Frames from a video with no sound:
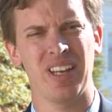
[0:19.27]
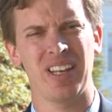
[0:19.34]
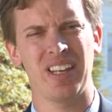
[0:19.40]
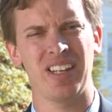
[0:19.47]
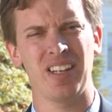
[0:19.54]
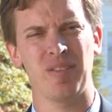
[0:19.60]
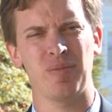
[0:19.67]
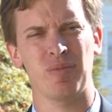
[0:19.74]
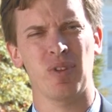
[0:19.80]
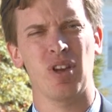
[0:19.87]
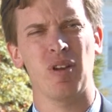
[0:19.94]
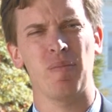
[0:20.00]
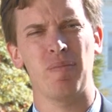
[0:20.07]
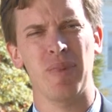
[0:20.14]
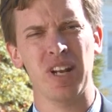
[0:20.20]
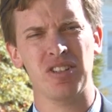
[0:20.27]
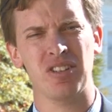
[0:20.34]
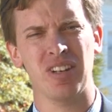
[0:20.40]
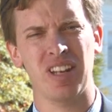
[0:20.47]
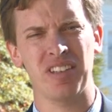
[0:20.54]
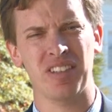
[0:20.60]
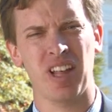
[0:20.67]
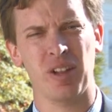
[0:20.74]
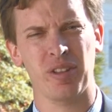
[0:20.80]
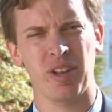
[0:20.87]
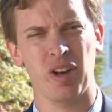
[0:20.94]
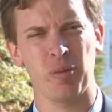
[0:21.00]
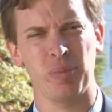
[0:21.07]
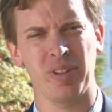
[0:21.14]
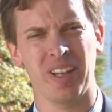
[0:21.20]
He didn't mention his health
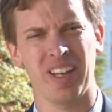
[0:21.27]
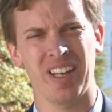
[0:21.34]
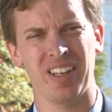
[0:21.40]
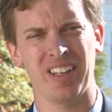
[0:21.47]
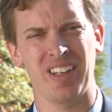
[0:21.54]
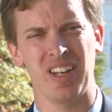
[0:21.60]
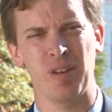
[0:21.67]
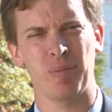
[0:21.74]
care plan,